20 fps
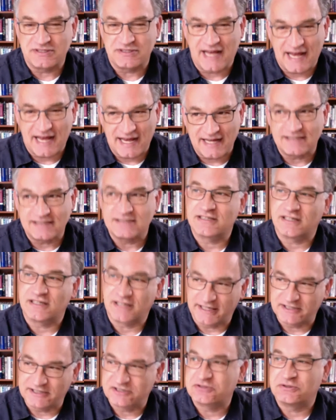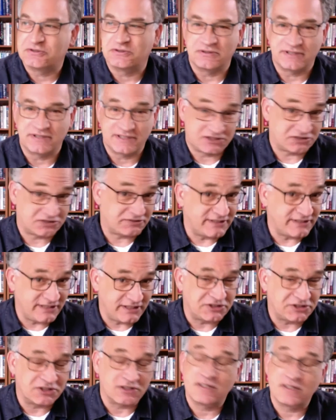as a high school history
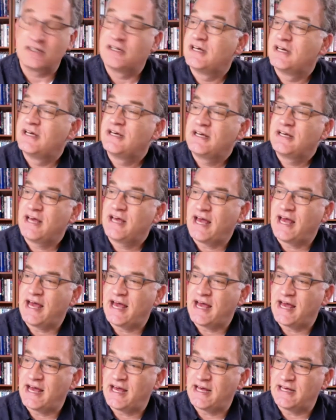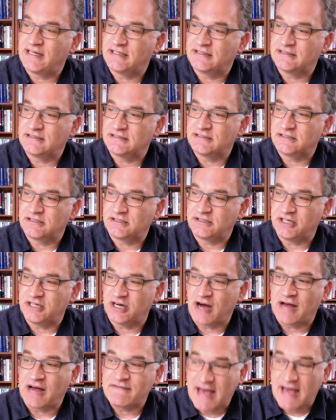teacher. And, you
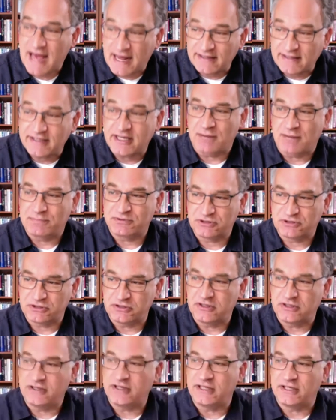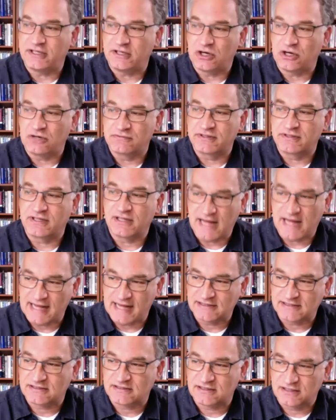know, I've had the opportunity over the
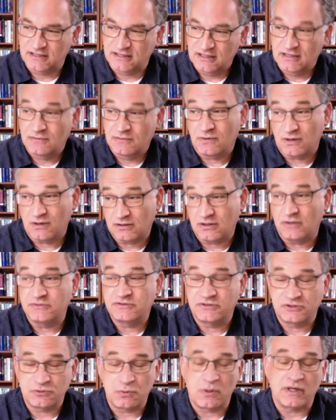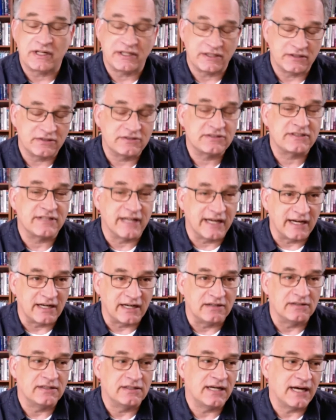last, well, close to twenty years
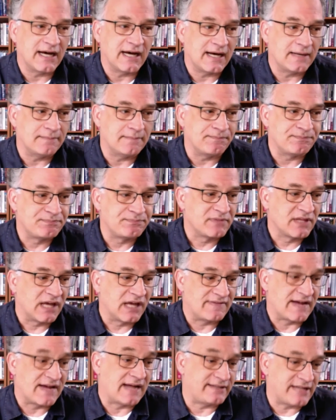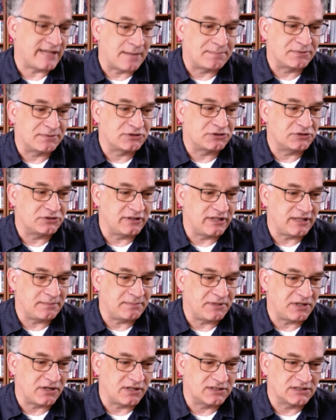now. Um, I've had the opportunity
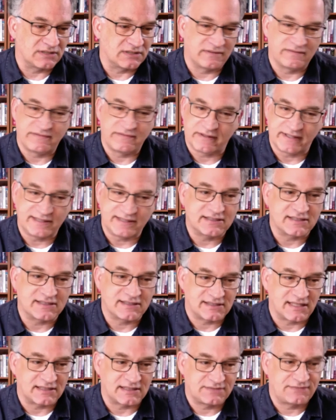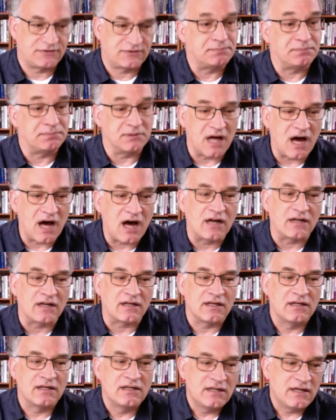because of a very successful blog
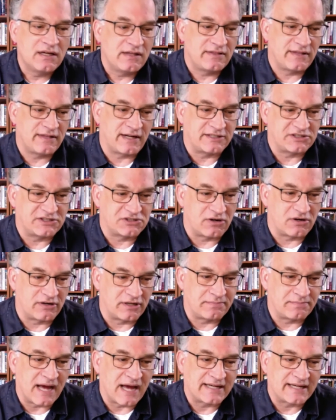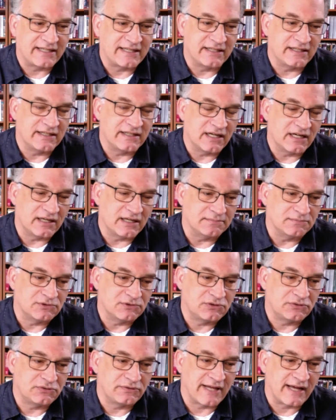that I started back in um,
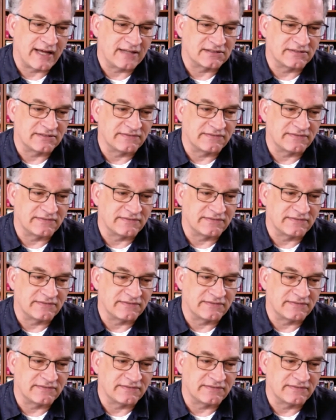two thousand